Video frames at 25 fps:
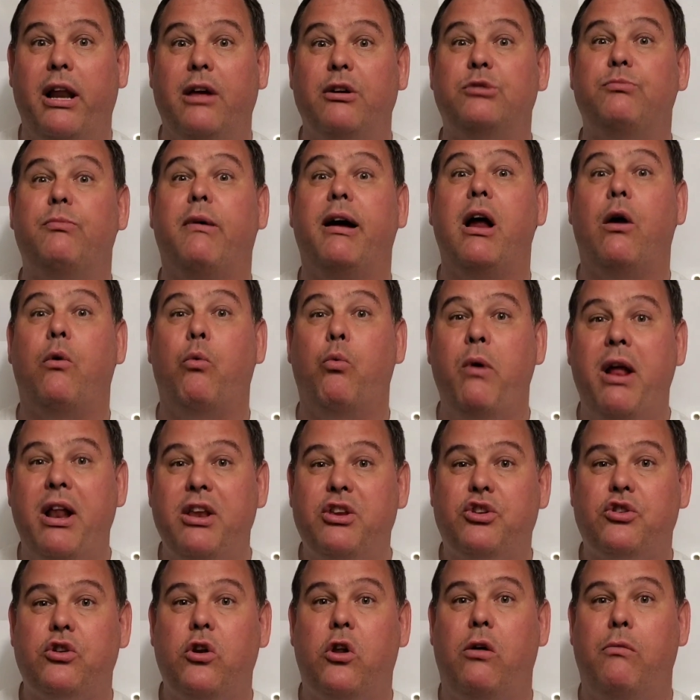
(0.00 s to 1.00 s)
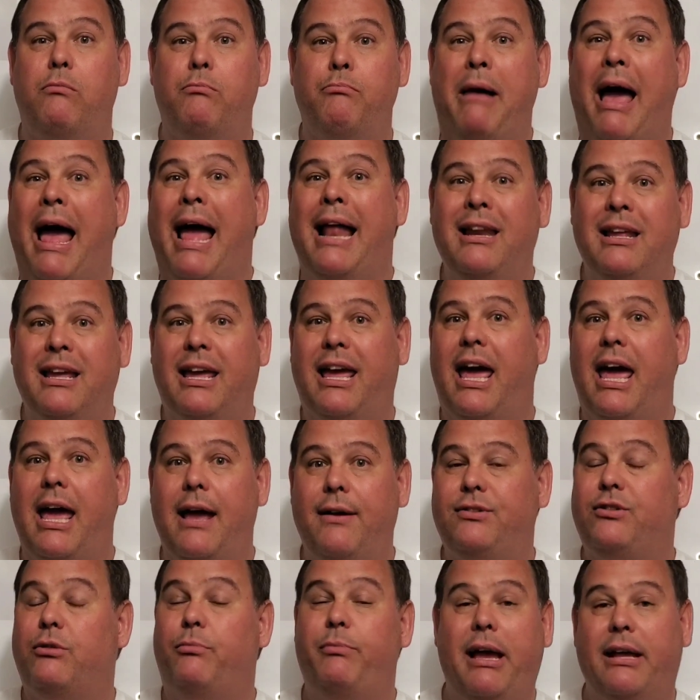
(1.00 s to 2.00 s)
It was my original man
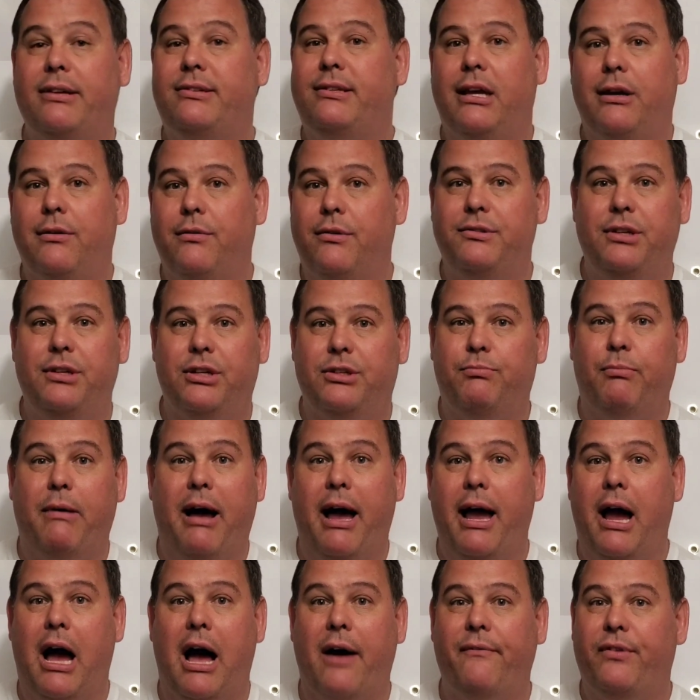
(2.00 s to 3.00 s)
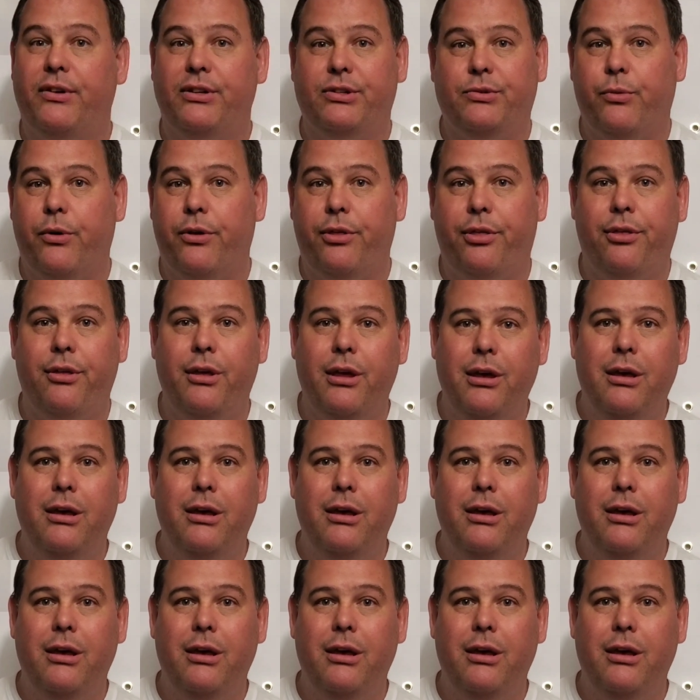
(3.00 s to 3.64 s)
cave. So basically it was just my office with